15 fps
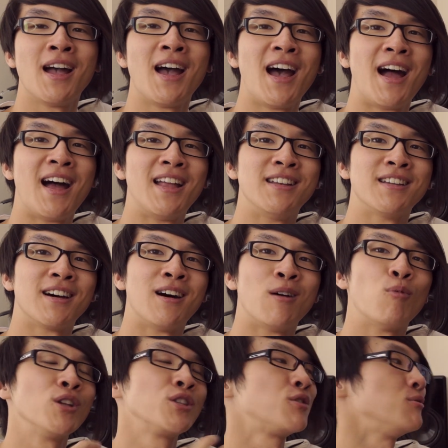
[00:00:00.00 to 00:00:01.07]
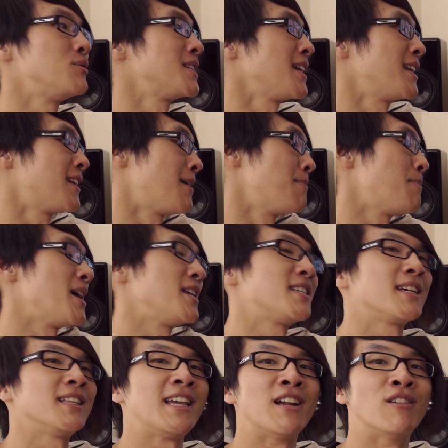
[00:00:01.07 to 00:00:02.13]
And once you set it up,
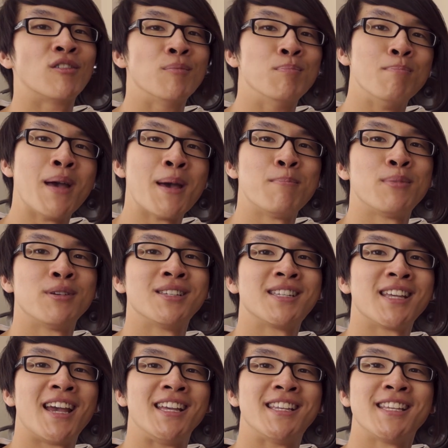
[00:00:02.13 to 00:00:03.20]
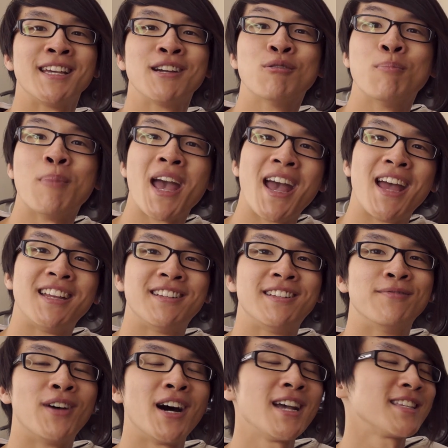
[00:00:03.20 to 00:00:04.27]
basically it remembers a single paired
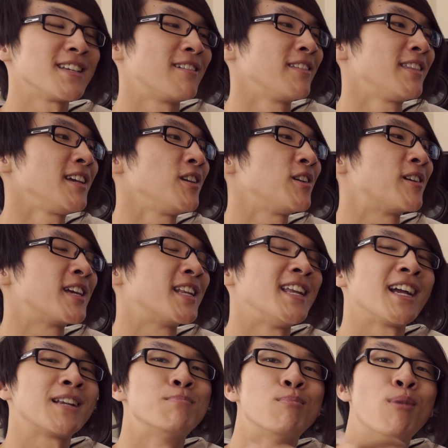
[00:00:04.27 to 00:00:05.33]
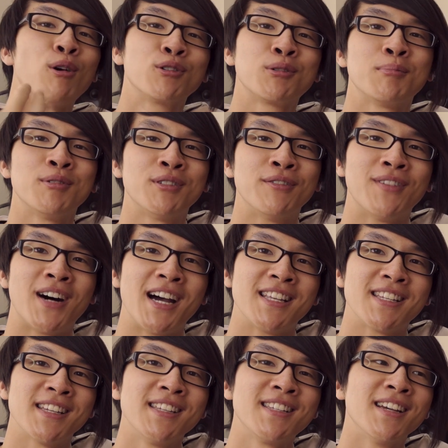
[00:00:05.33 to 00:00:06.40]
device. I don't think you can connect multiple
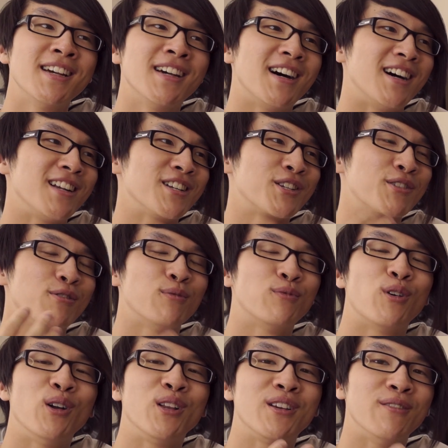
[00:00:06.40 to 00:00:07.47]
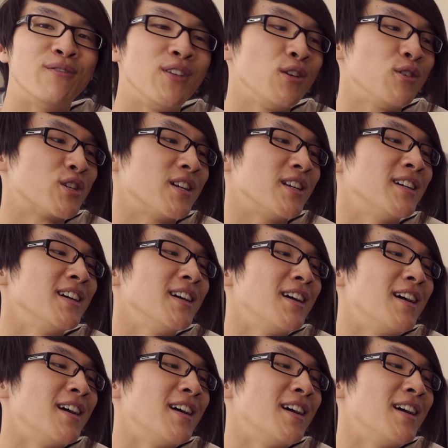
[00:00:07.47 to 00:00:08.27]
devices just to avoid confusion.